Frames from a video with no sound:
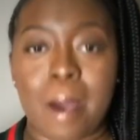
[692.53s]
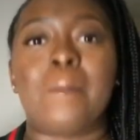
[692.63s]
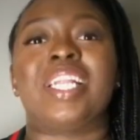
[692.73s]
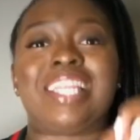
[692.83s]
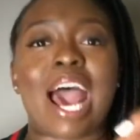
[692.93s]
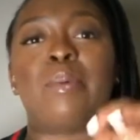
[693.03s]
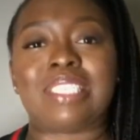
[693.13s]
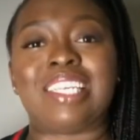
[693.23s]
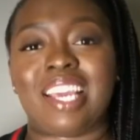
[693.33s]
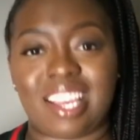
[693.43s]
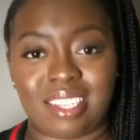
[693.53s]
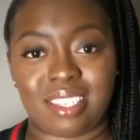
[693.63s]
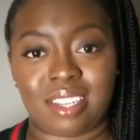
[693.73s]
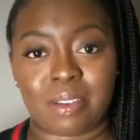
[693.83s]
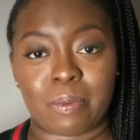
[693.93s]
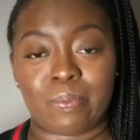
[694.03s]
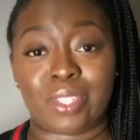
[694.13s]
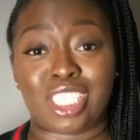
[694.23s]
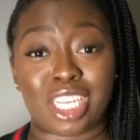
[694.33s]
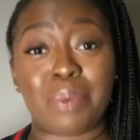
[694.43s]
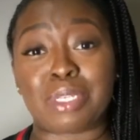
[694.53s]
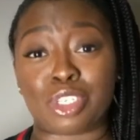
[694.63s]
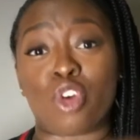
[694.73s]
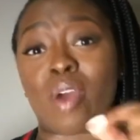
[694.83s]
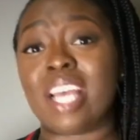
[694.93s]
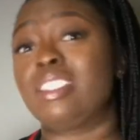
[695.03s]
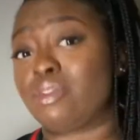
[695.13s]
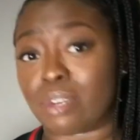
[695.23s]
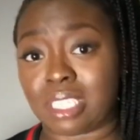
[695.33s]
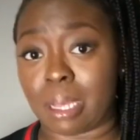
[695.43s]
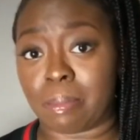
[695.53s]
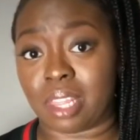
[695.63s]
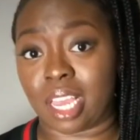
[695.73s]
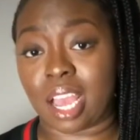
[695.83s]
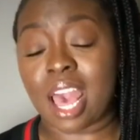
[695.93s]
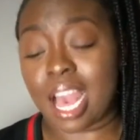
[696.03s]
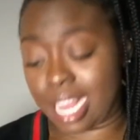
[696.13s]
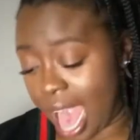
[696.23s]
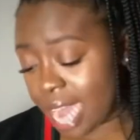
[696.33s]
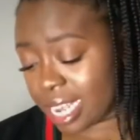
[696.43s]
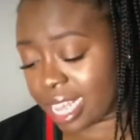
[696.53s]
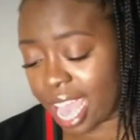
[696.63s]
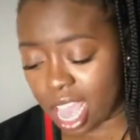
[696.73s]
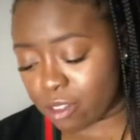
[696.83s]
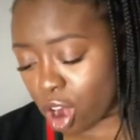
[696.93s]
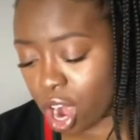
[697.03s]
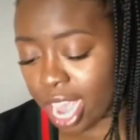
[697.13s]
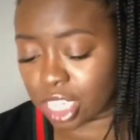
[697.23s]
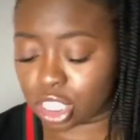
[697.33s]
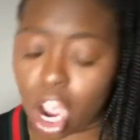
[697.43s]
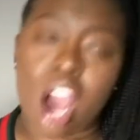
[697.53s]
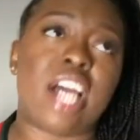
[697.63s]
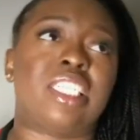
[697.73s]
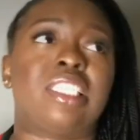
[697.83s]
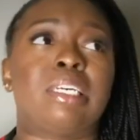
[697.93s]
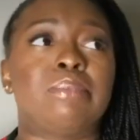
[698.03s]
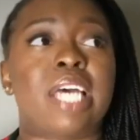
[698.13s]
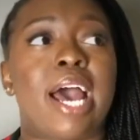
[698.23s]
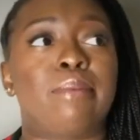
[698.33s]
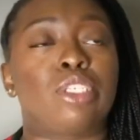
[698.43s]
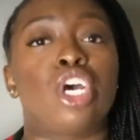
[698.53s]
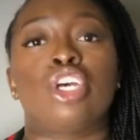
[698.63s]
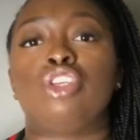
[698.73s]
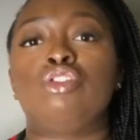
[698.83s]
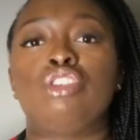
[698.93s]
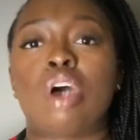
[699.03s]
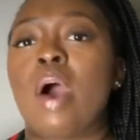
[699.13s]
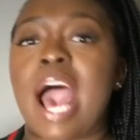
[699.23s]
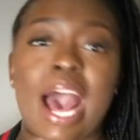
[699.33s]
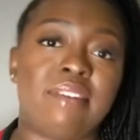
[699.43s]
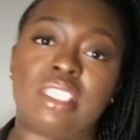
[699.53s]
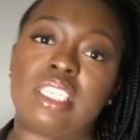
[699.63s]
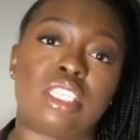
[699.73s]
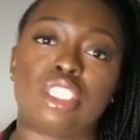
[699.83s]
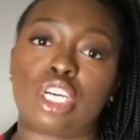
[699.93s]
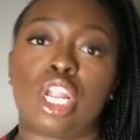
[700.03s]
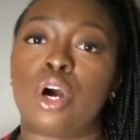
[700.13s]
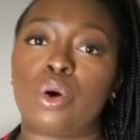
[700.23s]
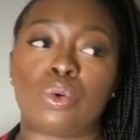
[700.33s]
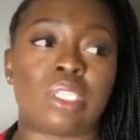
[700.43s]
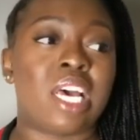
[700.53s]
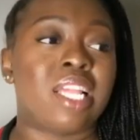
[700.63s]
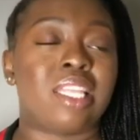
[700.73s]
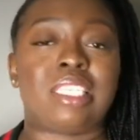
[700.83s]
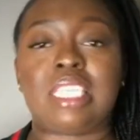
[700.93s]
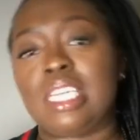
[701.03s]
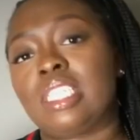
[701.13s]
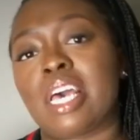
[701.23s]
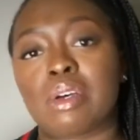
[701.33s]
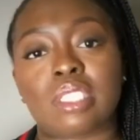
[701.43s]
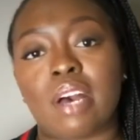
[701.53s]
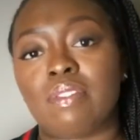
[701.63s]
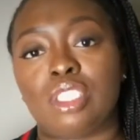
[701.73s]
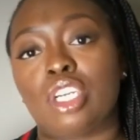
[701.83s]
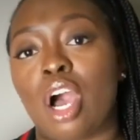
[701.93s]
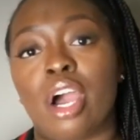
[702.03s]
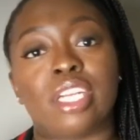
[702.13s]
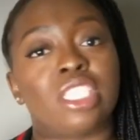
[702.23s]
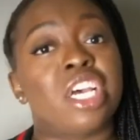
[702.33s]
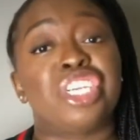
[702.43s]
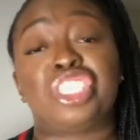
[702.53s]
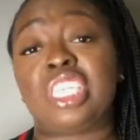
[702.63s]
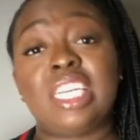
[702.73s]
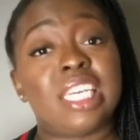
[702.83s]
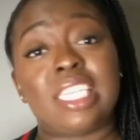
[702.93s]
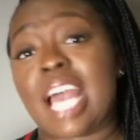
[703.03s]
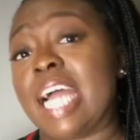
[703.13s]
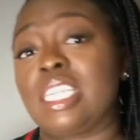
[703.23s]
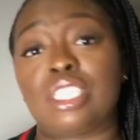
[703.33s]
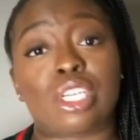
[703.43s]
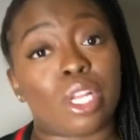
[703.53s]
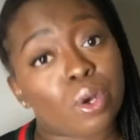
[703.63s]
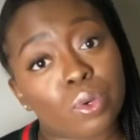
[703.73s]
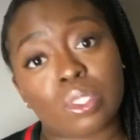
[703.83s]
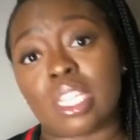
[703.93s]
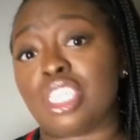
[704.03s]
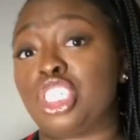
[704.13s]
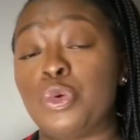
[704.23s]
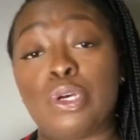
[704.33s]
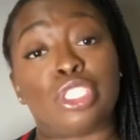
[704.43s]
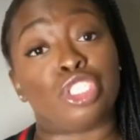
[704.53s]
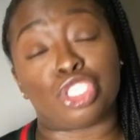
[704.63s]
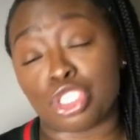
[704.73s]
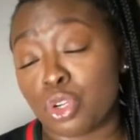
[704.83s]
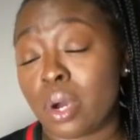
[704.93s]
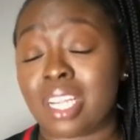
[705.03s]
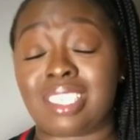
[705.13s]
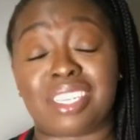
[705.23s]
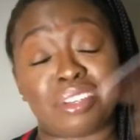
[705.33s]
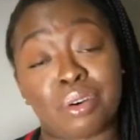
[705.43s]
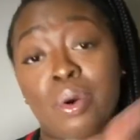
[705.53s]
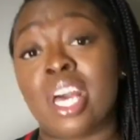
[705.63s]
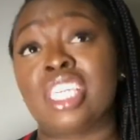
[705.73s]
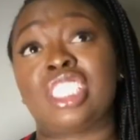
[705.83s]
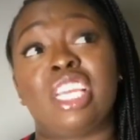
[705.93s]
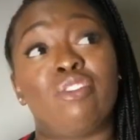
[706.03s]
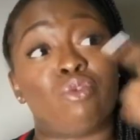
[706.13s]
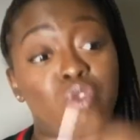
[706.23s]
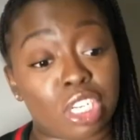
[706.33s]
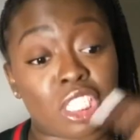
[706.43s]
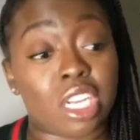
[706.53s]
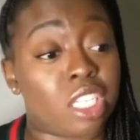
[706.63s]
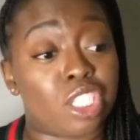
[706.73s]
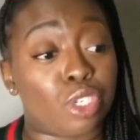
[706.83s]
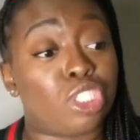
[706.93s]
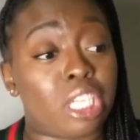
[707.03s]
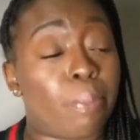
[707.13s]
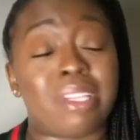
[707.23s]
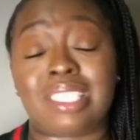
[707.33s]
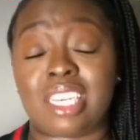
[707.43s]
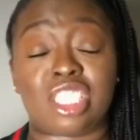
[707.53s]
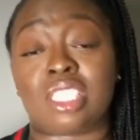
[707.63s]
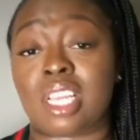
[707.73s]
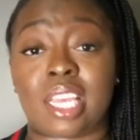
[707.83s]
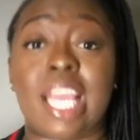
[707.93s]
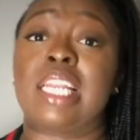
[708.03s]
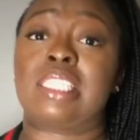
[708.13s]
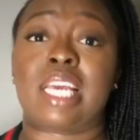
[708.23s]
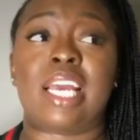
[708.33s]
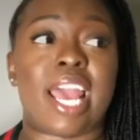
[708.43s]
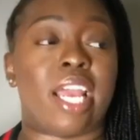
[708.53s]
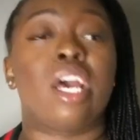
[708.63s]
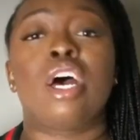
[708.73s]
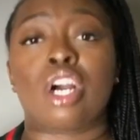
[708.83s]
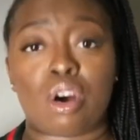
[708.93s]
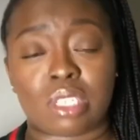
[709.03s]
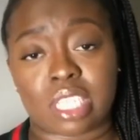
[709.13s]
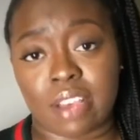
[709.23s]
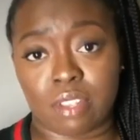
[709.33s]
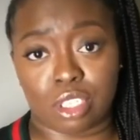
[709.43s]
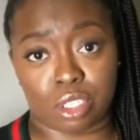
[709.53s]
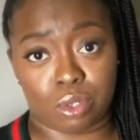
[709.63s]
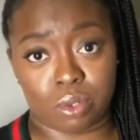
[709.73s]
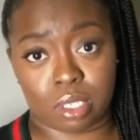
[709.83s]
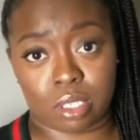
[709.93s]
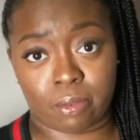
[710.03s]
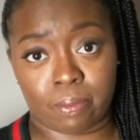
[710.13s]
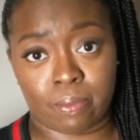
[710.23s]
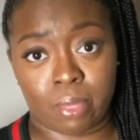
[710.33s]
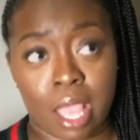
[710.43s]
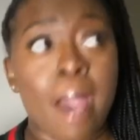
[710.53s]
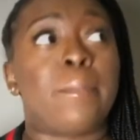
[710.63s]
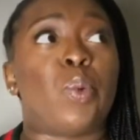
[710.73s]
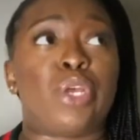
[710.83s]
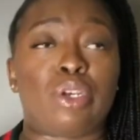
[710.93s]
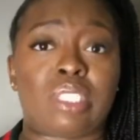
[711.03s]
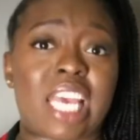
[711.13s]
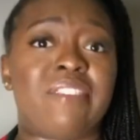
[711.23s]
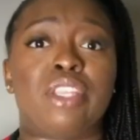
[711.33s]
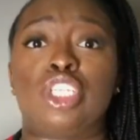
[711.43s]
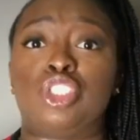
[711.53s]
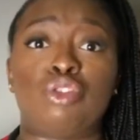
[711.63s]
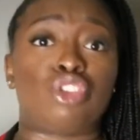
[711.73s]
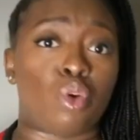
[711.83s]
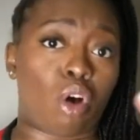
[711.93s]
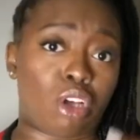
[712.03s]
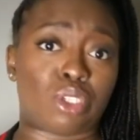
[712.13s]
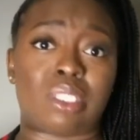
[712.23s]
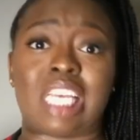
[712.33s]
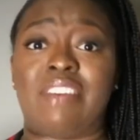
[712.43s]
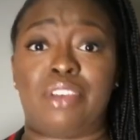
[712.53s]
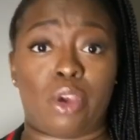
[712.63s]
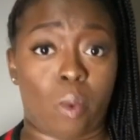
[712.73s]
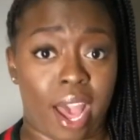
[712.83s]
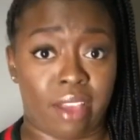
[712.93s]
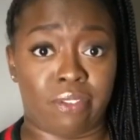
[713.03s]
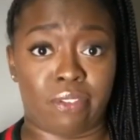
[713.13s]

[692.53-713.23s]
But that was it. She was graced for something. God gave her a charge, and sometimes you don't have to disclose the details of the charge. She did not disclose that she was a Jew until she petitioned the king to say, hey, go save the Jews. But when you saving the Jews, you also saving your wife.